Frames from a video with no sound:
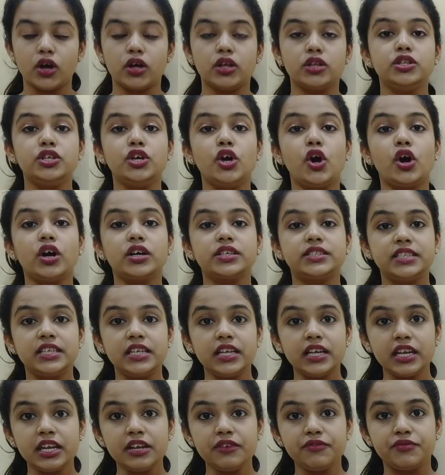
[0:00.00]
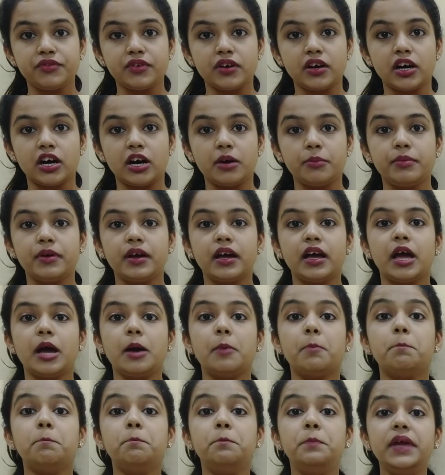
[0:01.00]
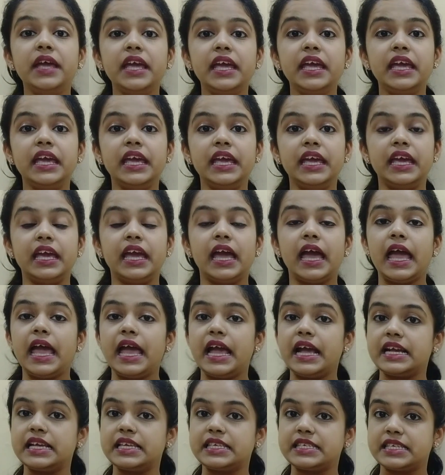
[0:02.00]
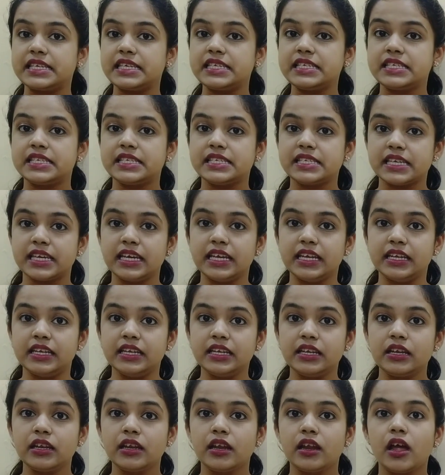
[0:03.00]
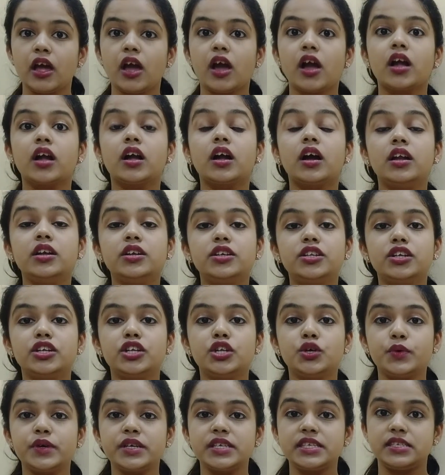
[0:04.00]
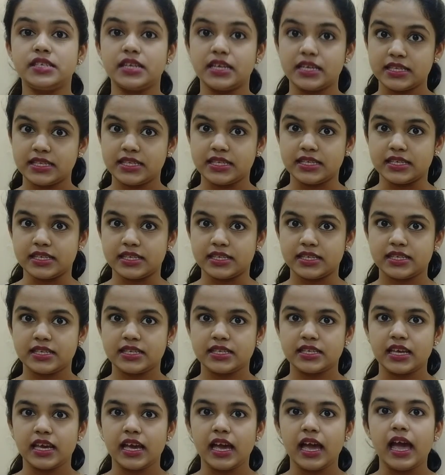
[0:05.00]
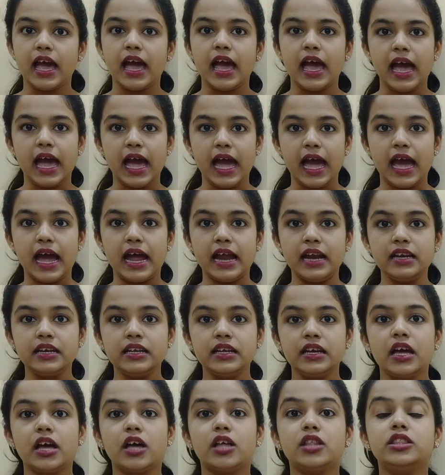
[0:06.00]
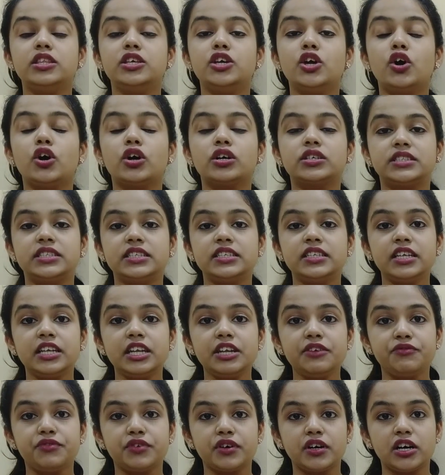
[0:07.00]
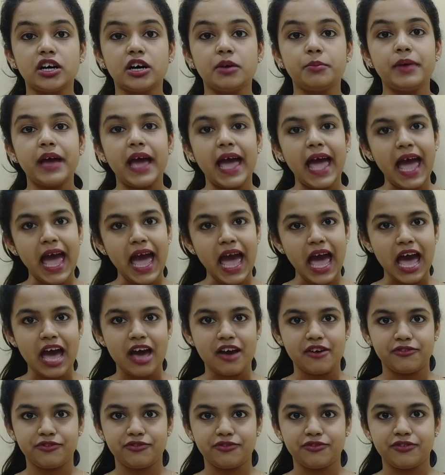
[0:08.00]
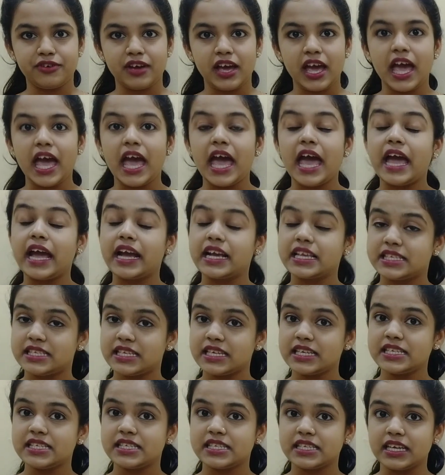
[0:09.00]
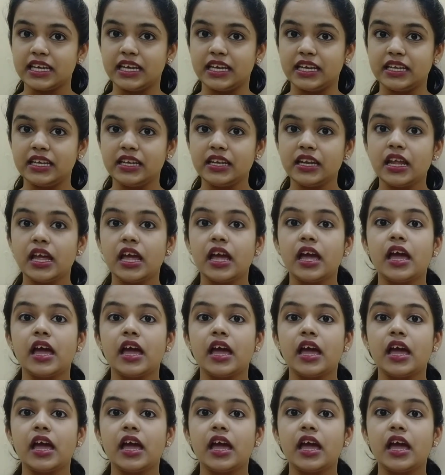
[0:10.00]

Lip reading: The auxiliary verb be exists in continuous tenses and the auxiliary verb have exists in